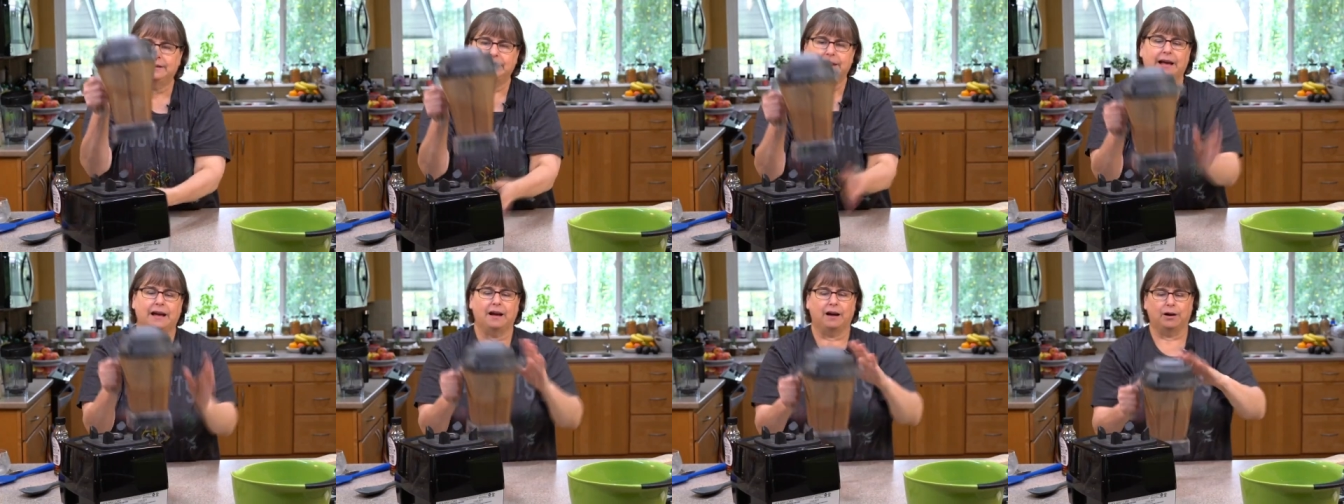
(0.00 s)

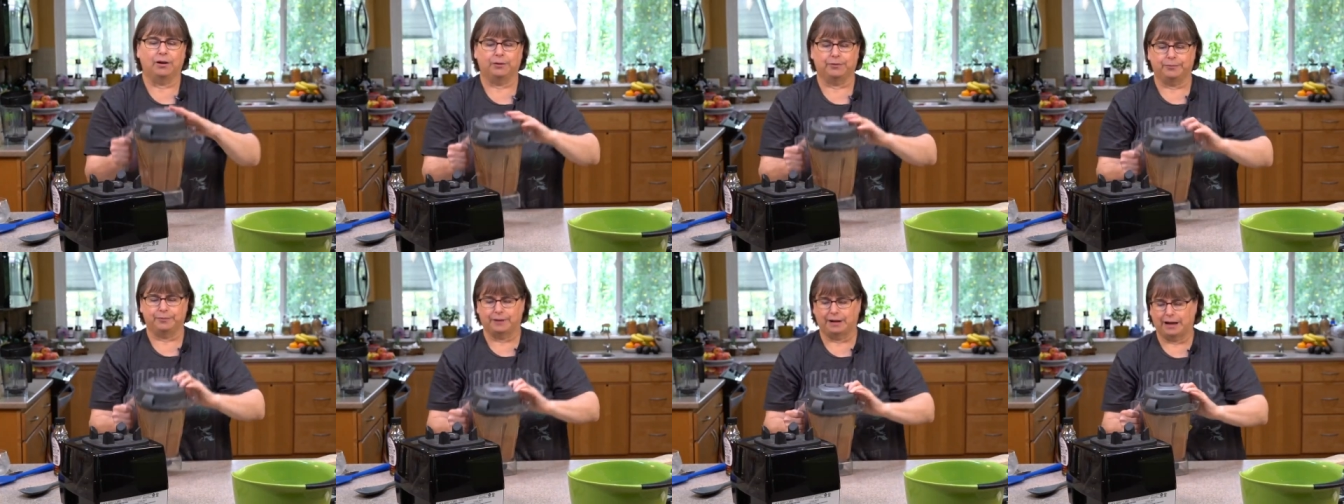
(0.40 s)

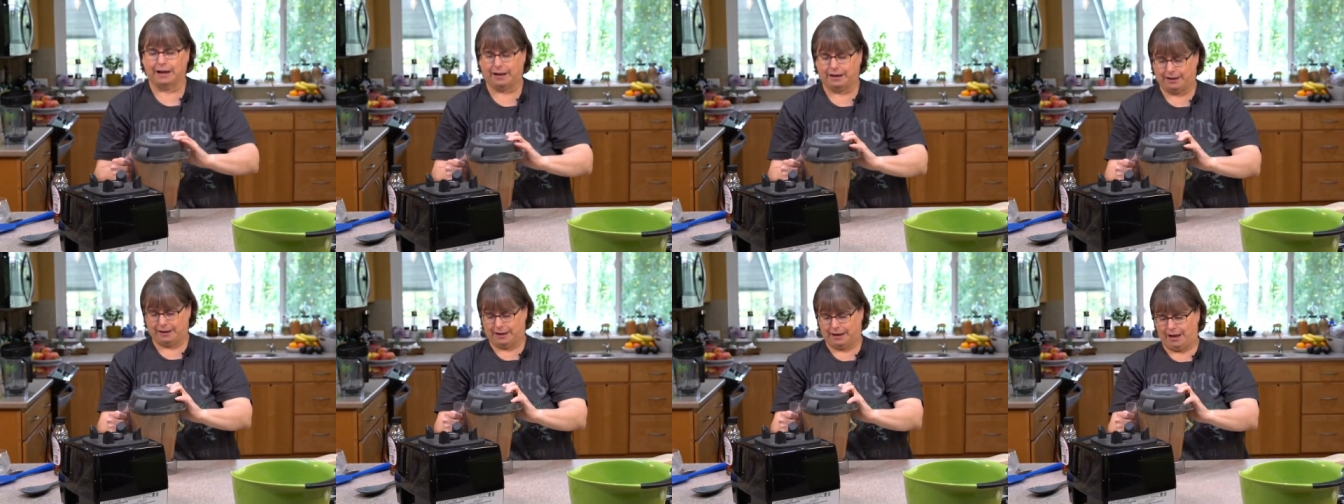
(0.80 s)
Now,
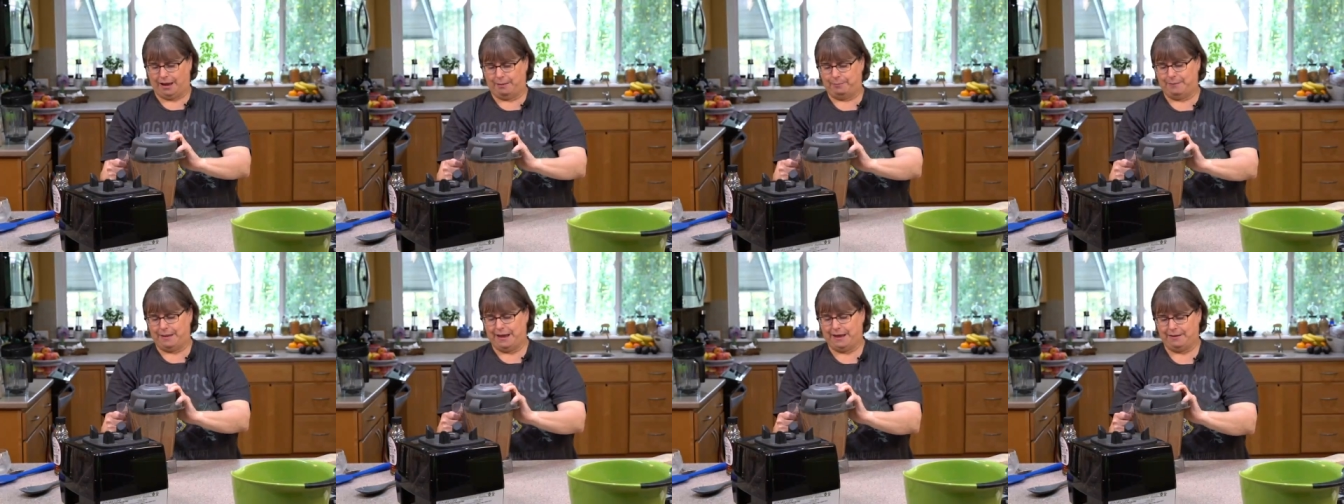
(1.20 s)

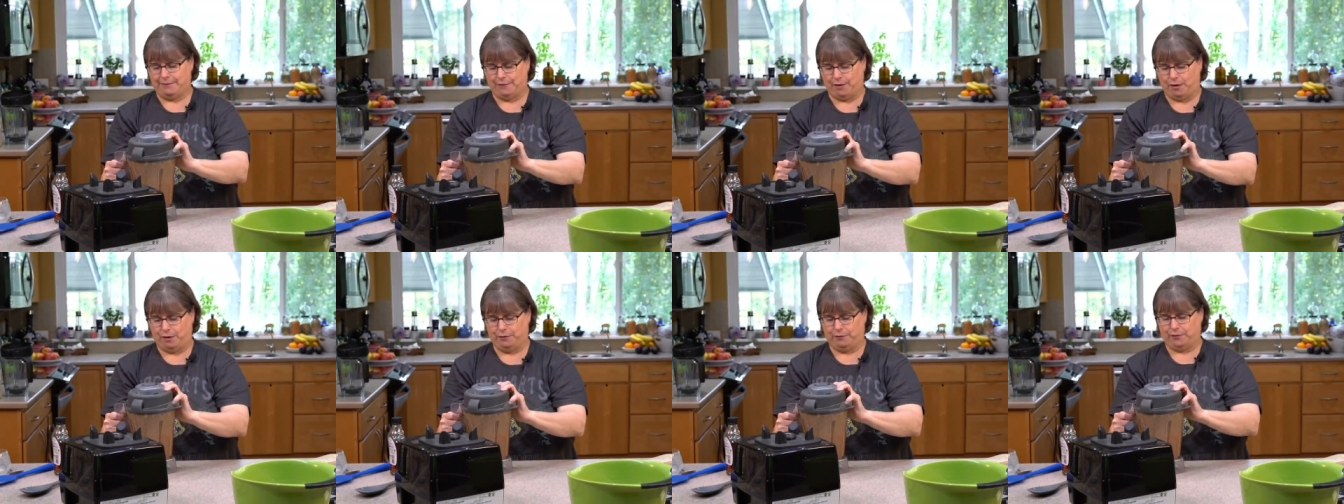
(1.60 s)
I may
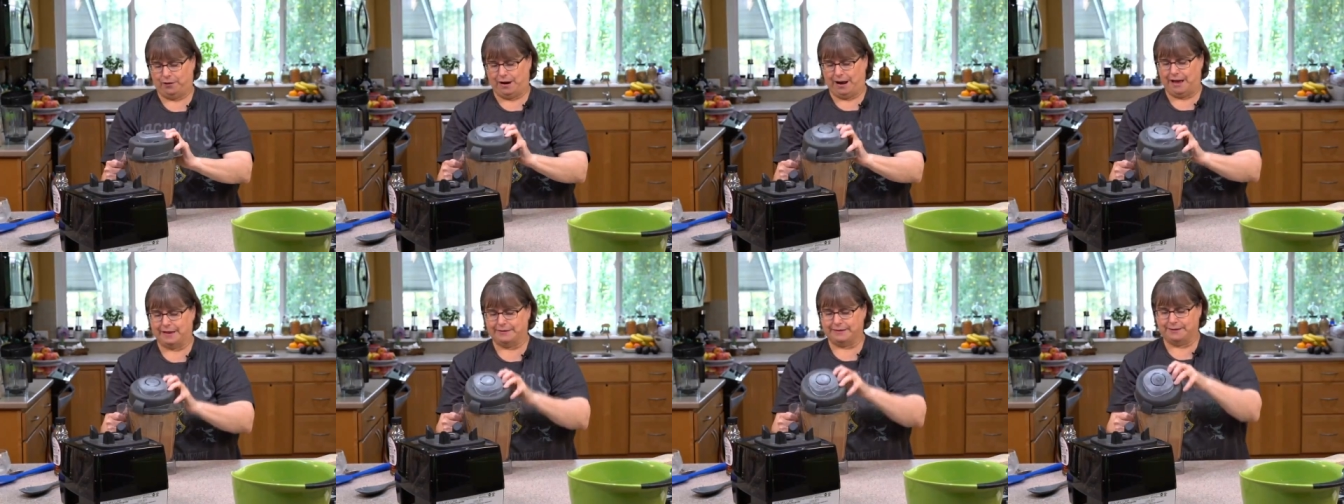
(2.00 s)
have
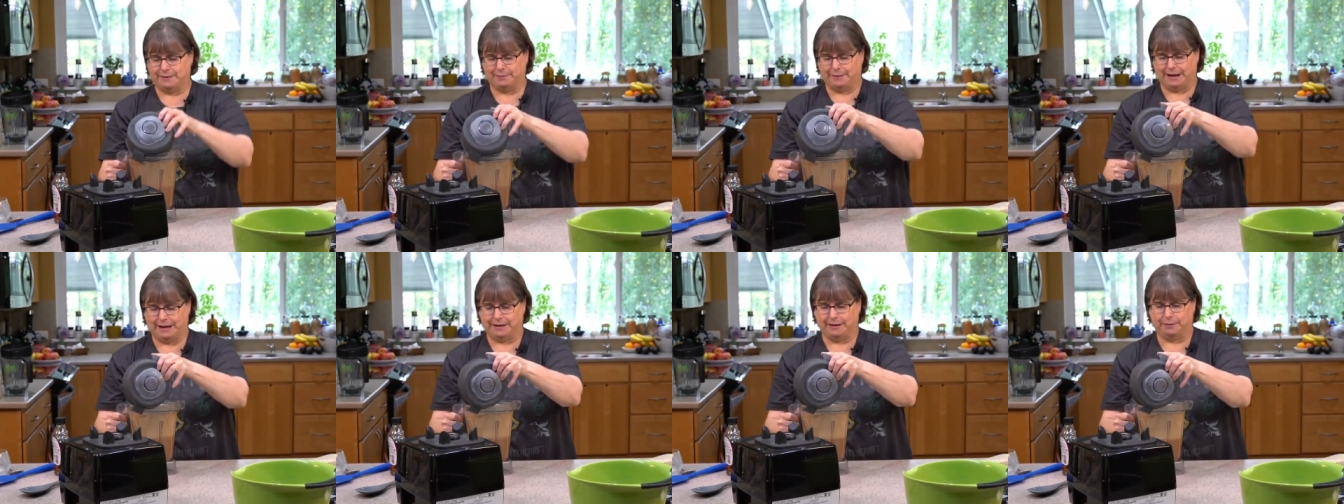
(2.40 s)

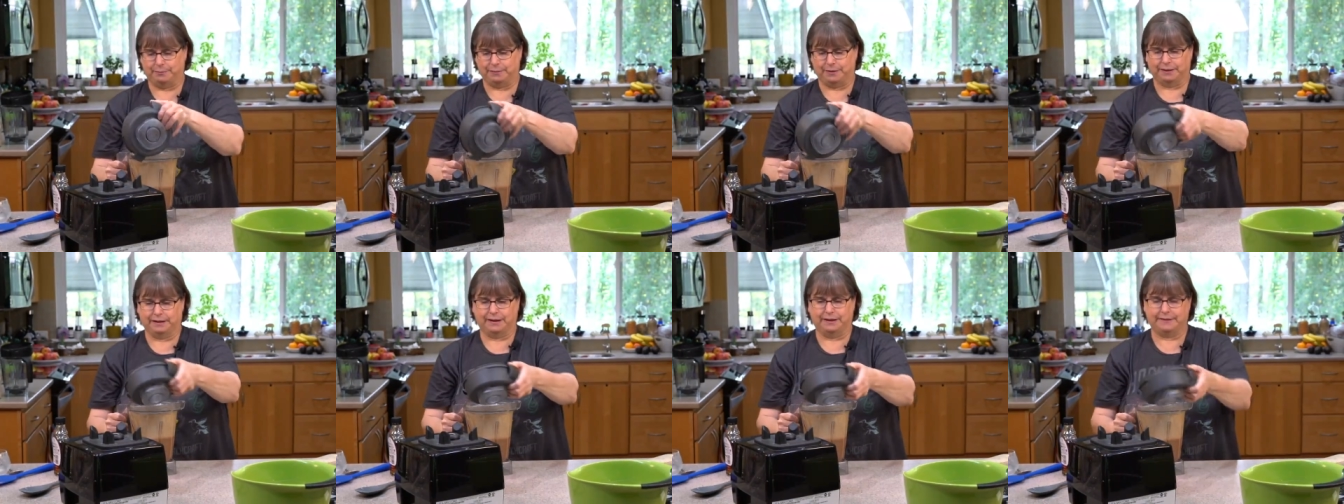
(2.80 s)
overestimated,
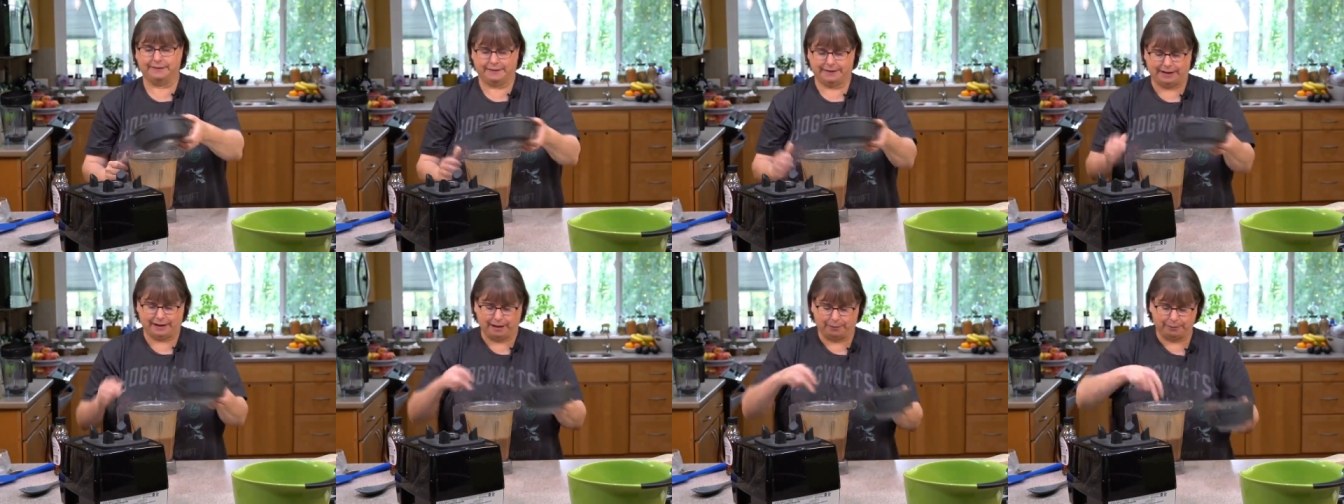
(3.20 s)
but let's
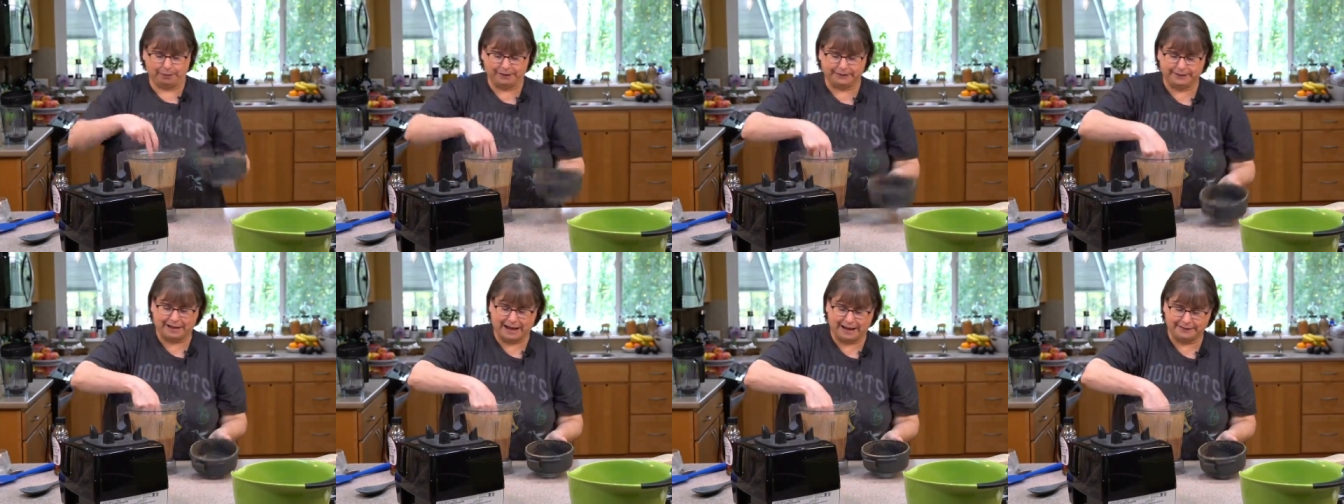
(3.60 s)
see. I'm
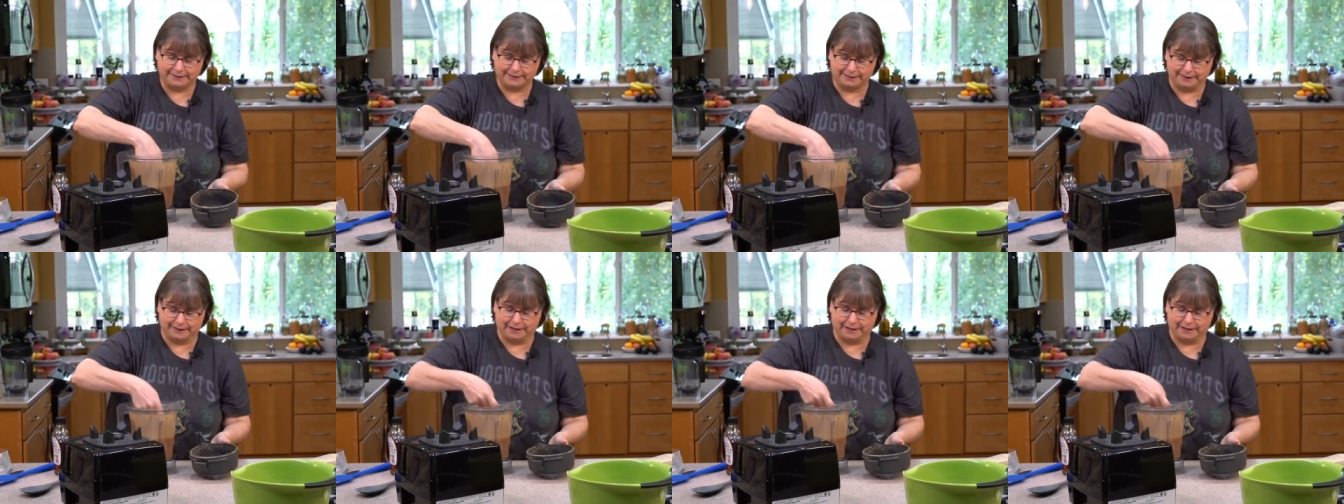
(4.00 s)
going to taste